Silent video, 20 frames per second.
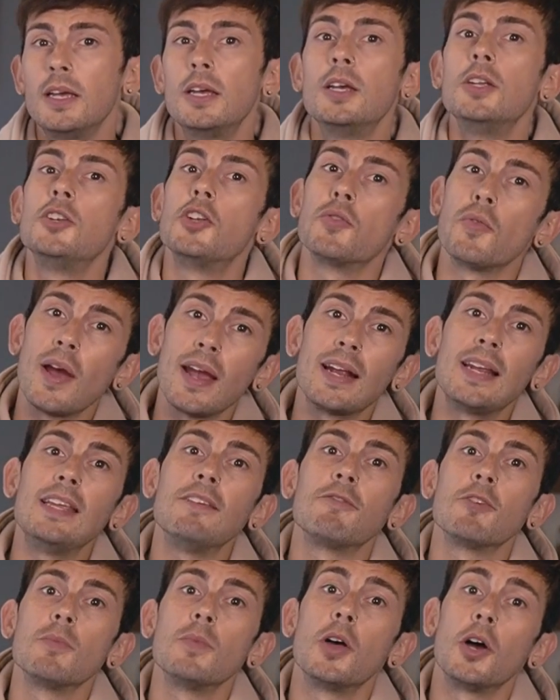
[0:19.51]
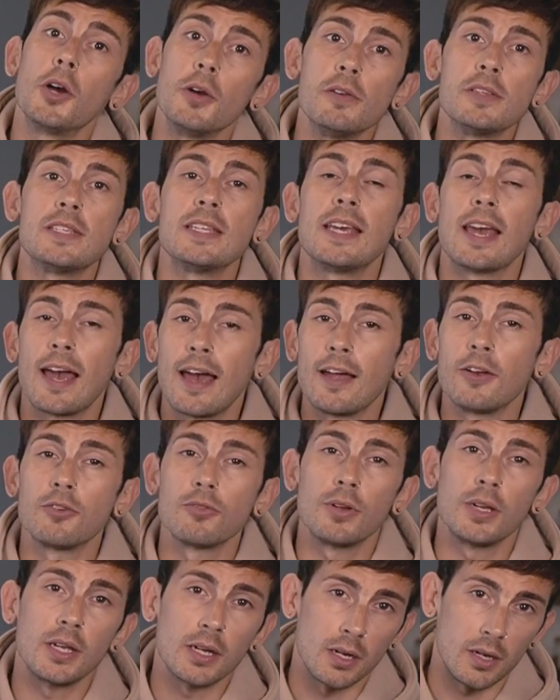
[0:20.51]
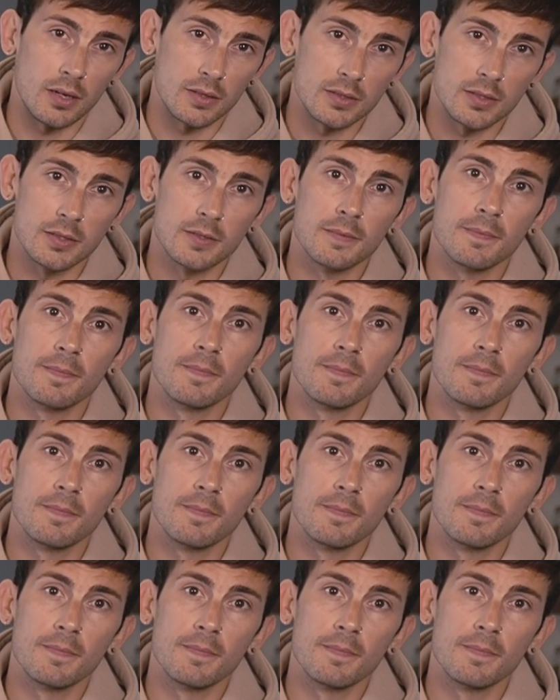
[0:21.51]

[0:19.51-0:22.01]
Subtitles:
directly from the hosting Android class.